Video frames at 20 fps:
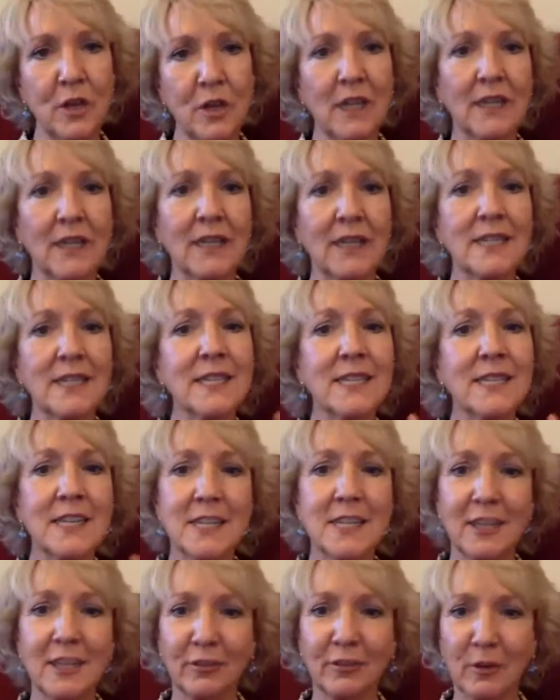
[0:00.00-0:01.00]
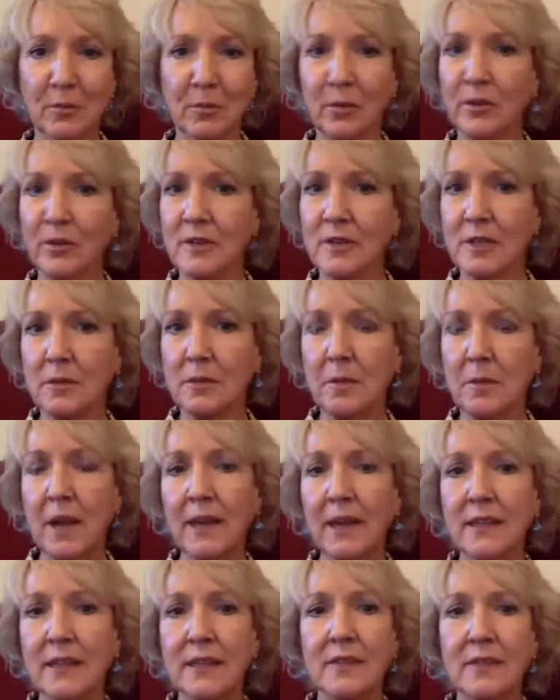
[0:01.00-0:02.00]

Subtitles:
listen to different perspectives.